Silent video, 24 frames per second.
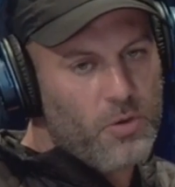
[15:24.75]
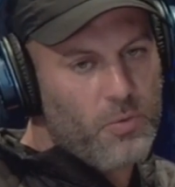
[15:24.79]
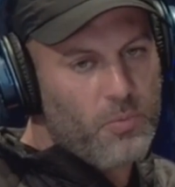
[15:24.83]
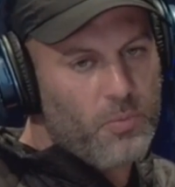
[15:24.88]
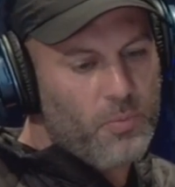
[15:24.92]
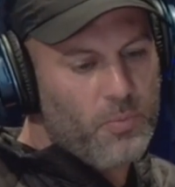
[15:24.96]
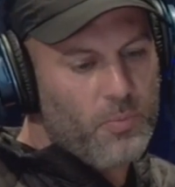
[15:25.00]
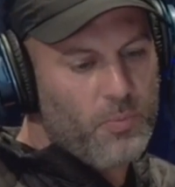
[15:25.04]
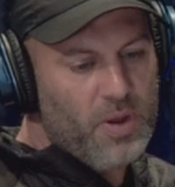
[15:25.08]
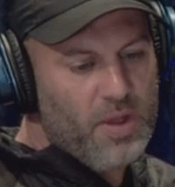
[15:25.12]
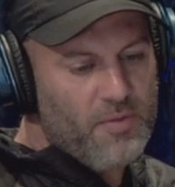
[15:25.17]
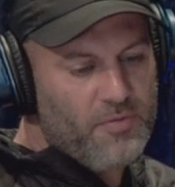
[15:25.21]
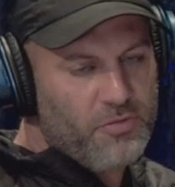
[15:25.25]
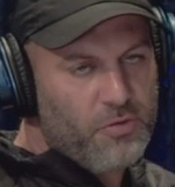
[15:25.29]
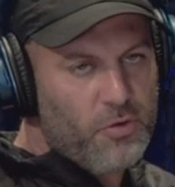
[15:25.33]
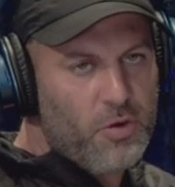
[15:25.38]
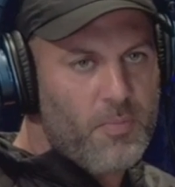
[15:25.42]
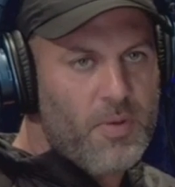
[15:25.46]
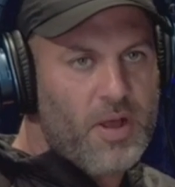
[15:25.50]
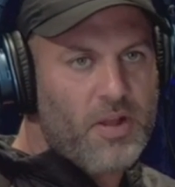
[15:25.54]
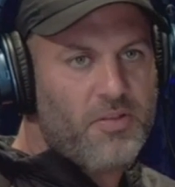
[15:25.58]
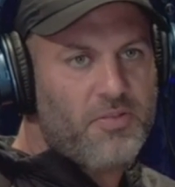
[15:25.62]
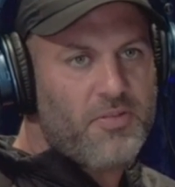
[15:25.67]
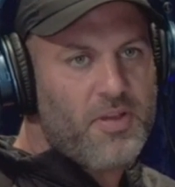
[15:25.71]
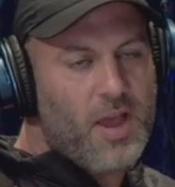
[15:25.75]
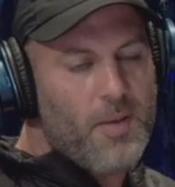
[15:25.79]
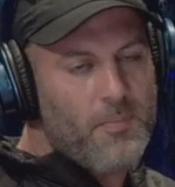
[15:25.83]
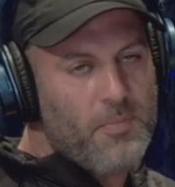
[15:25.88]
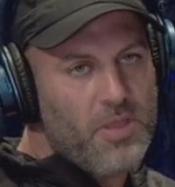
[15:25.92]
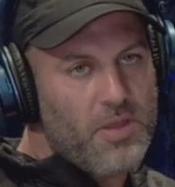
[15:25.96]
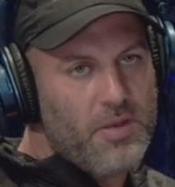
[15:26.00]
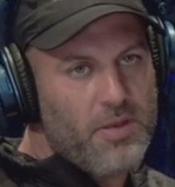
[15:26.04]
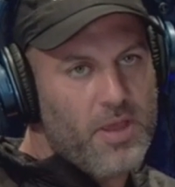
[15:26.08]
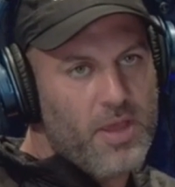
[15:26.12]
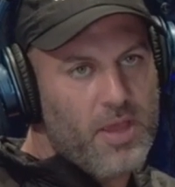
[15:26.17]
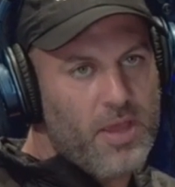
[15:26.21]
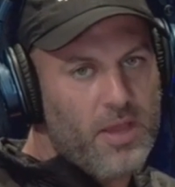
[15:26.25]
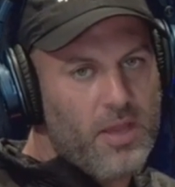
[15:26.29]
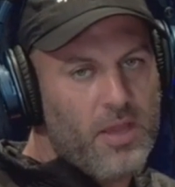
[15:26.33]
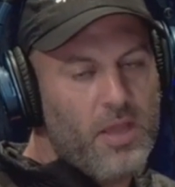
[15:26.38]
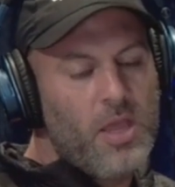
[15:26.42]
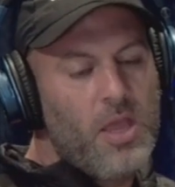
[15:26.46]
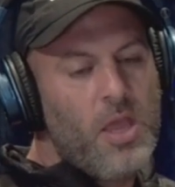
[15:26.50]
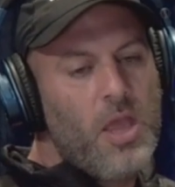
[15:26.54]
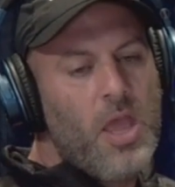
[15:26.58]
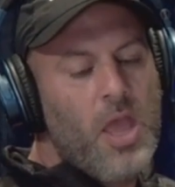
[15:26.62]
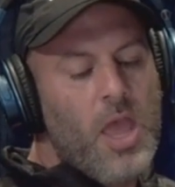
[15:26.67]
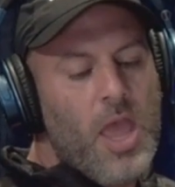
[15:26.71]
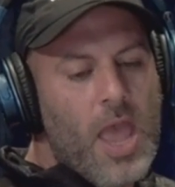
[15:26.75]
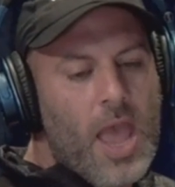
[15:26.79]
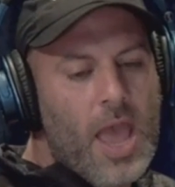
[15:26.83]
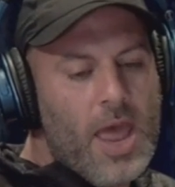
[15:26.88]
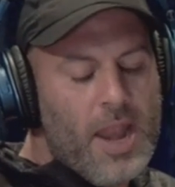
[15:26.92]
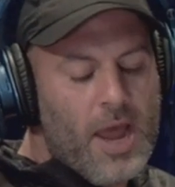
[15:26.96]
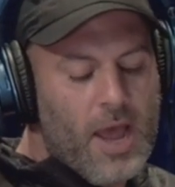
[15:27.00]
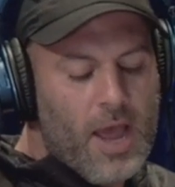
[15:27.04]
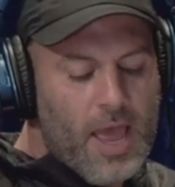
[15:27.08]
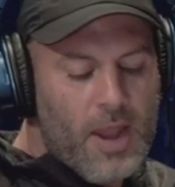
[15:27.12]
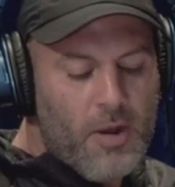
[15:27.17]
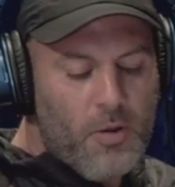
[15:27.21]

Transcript: we have a certain amount of time in the day. And